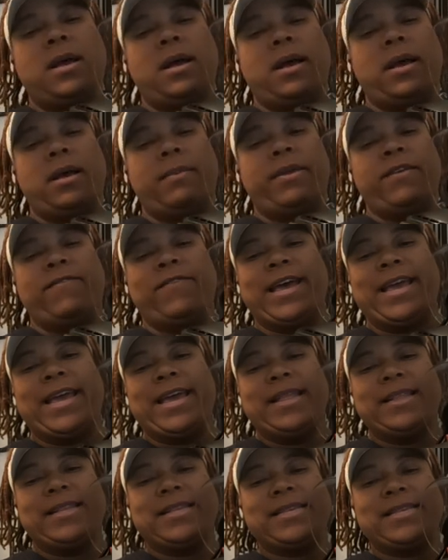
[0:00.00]
um, if I
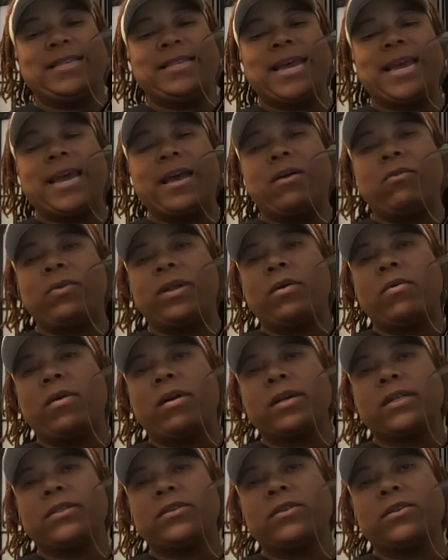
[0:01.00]
had this down when I
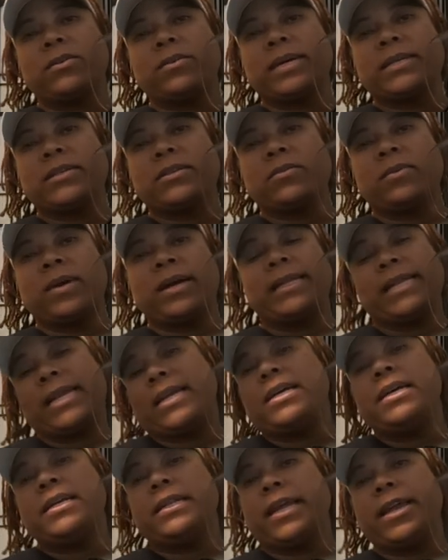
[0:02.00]
walk into a restaurant, they
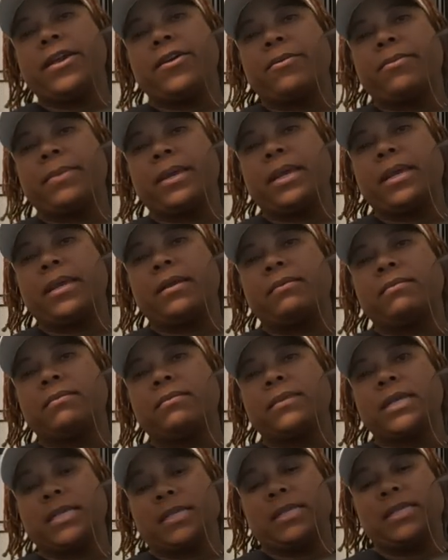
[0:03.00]
couldn't hear me
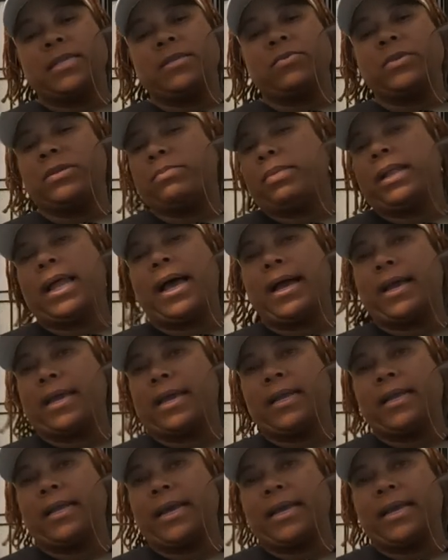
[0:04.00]
because this was
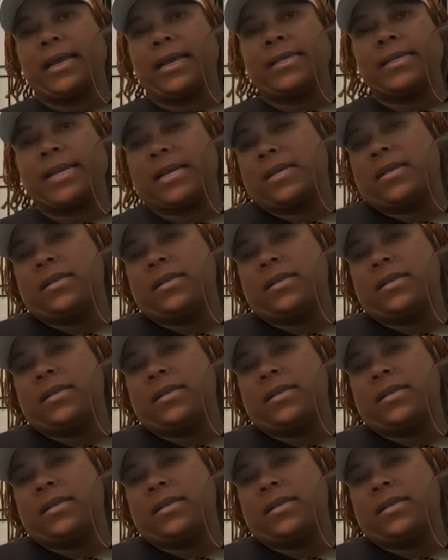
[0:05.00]
blocking, I guess. They